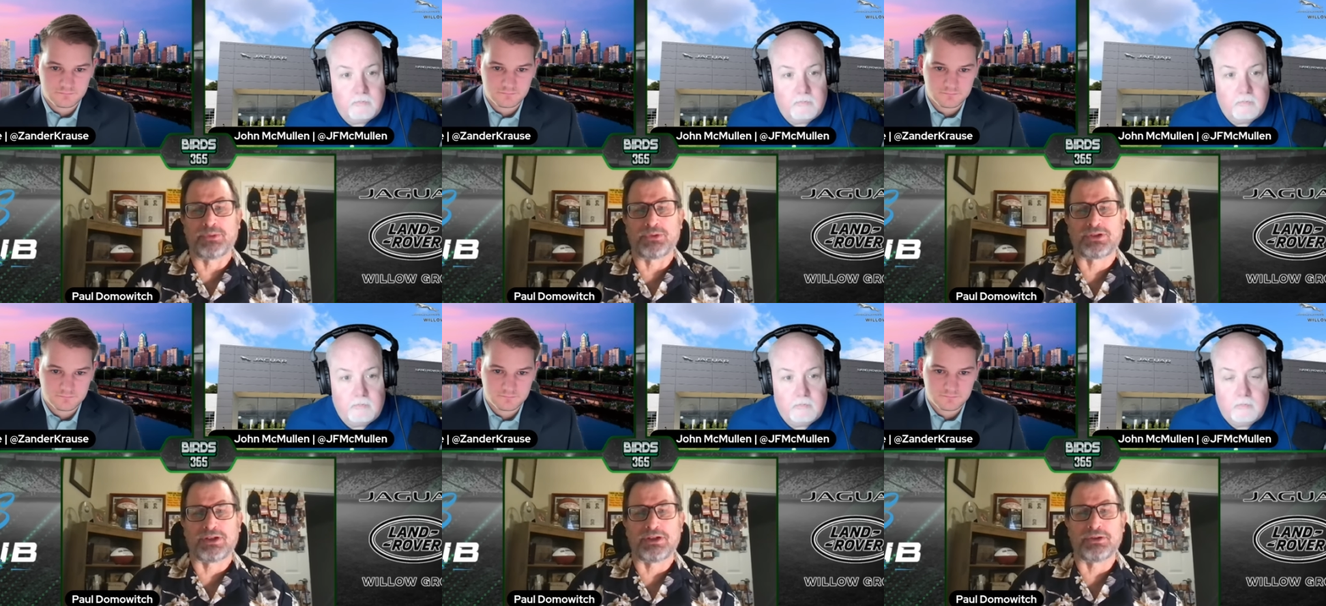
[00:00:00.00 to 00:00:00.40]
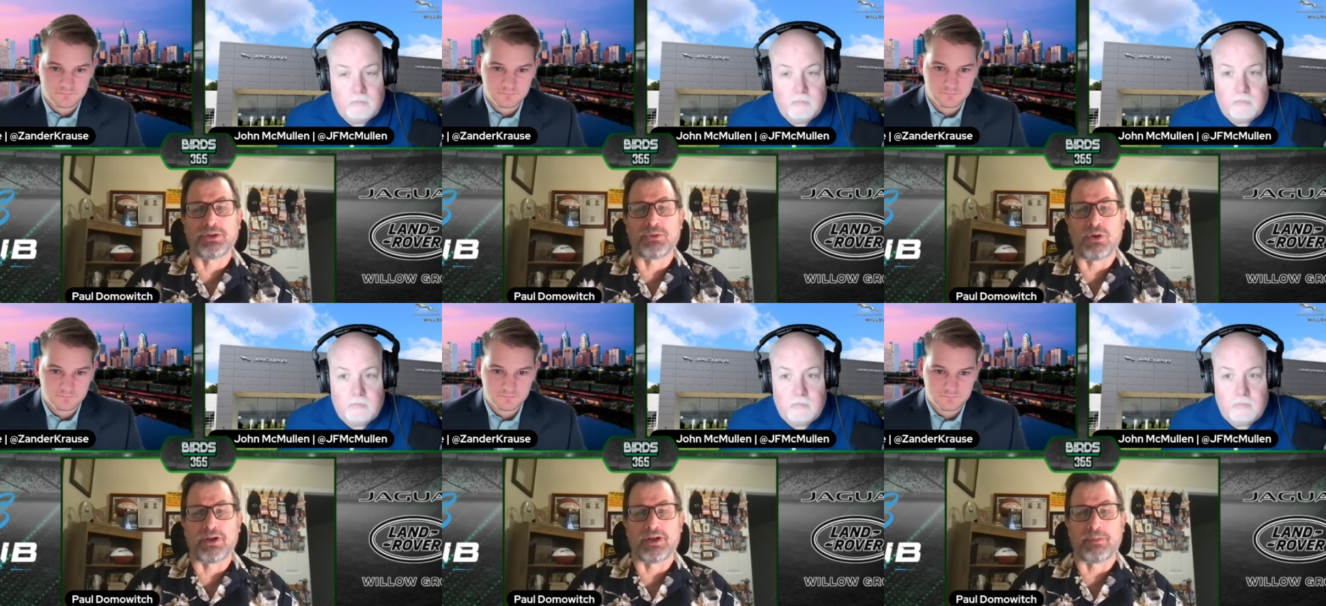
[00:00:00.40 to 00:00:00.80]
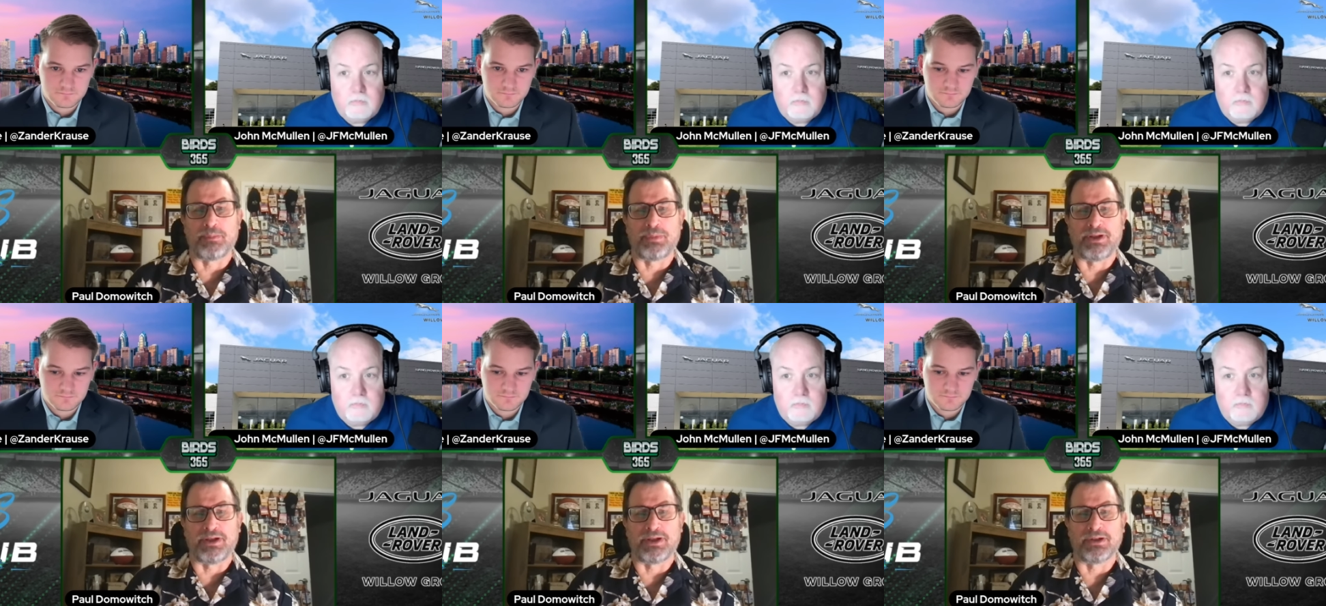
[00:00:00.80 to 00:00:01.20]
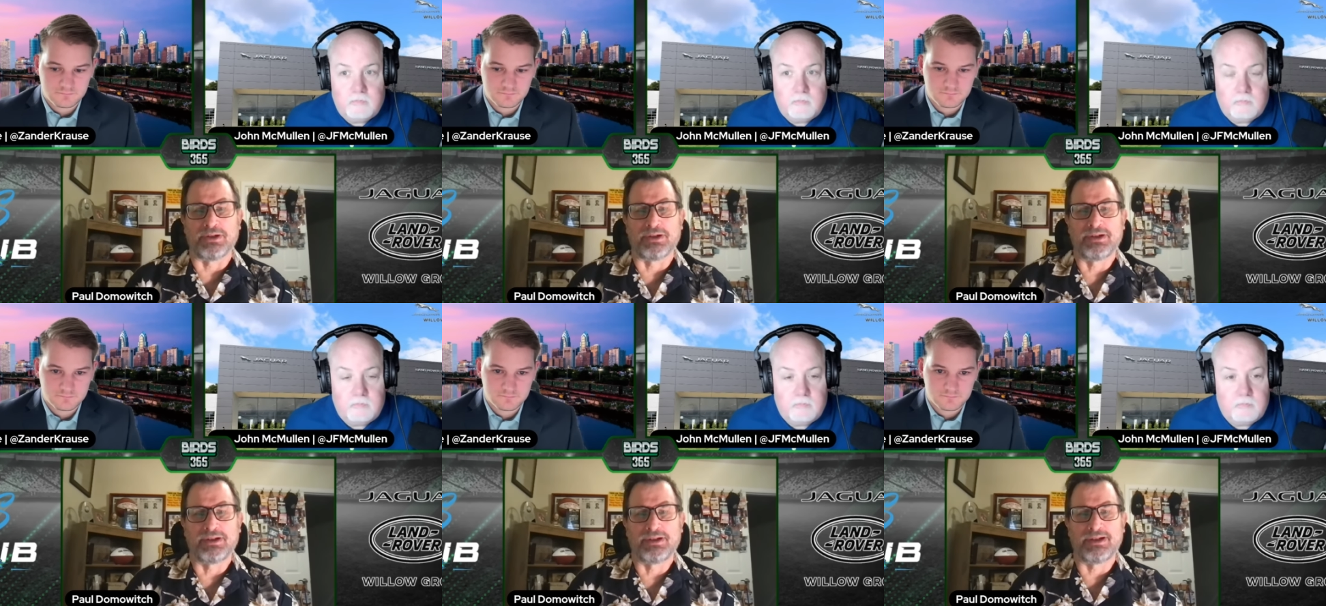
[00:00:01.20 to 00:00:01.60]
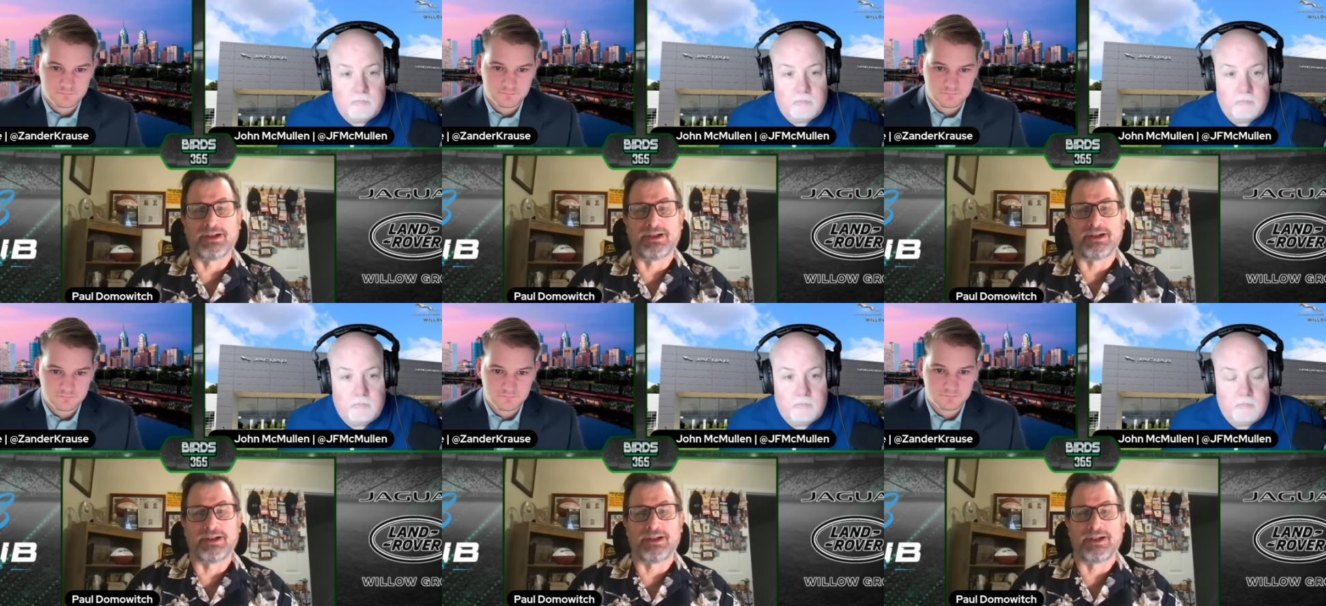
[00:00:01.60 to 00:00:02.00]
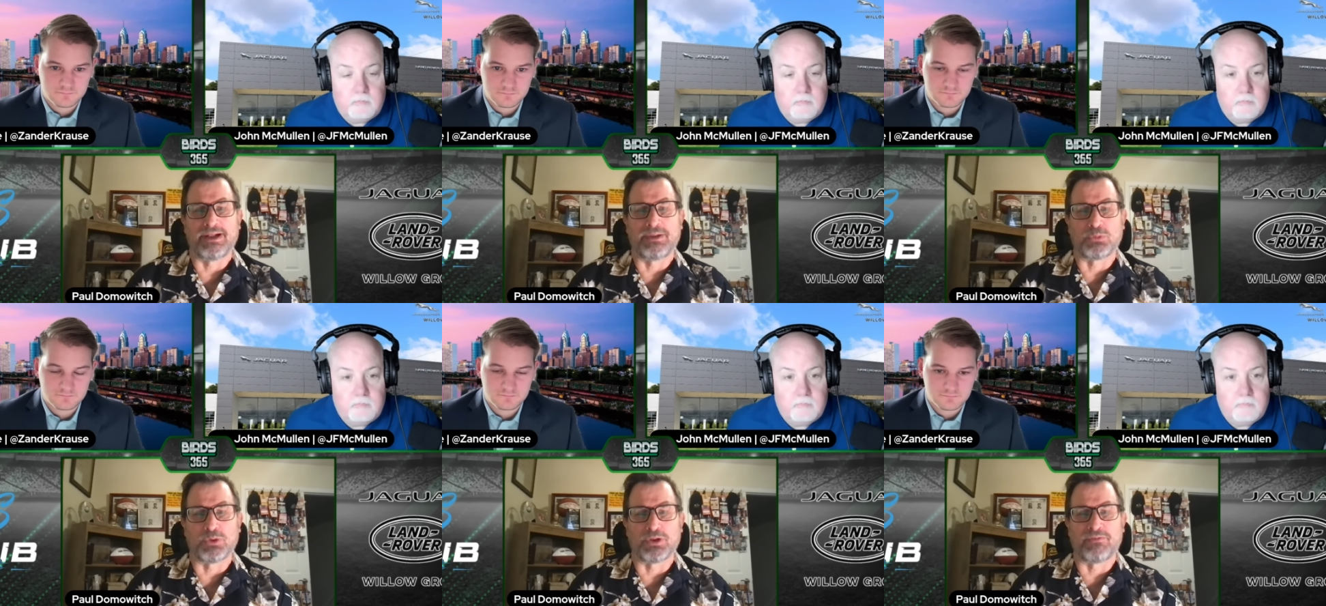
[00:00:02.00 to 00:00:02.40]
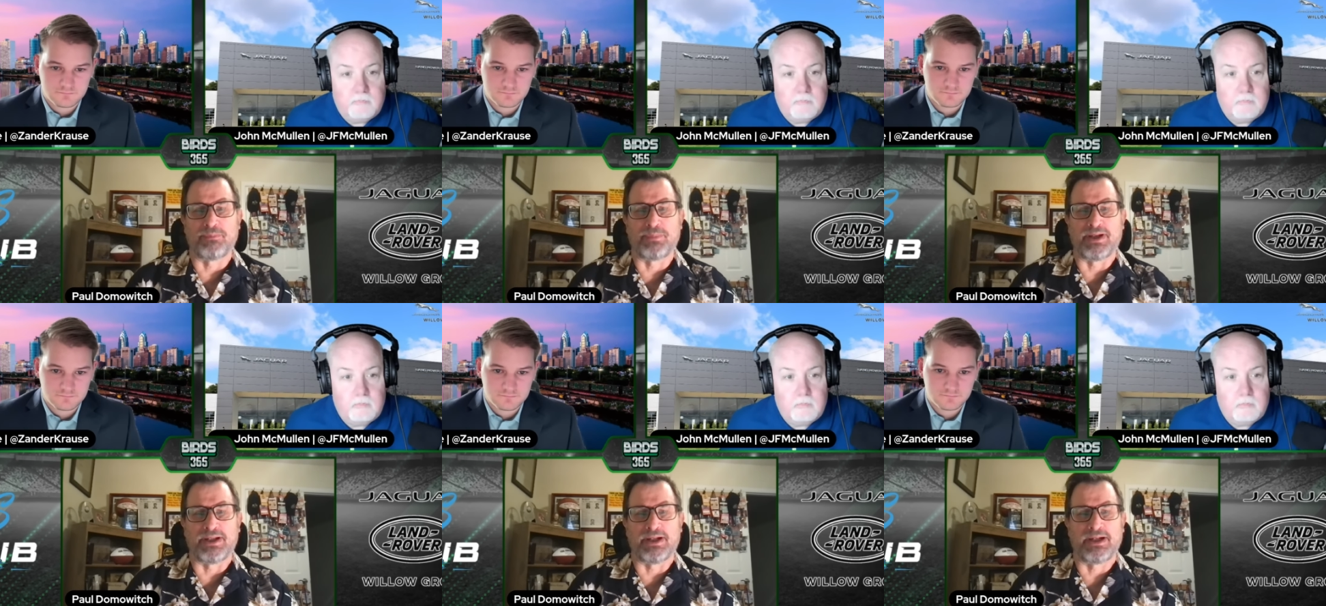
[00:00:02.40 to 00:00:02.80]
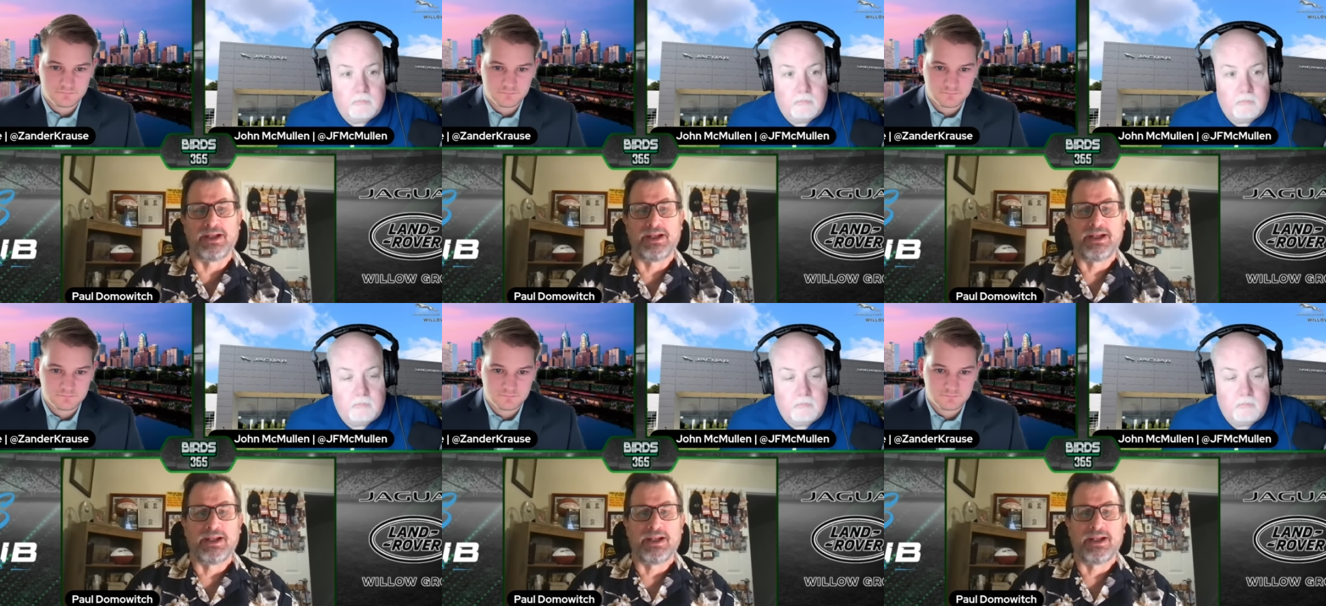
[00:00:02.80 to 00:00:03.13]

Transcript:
Speaker 1: it was clear he wanted to be here uh, and would have been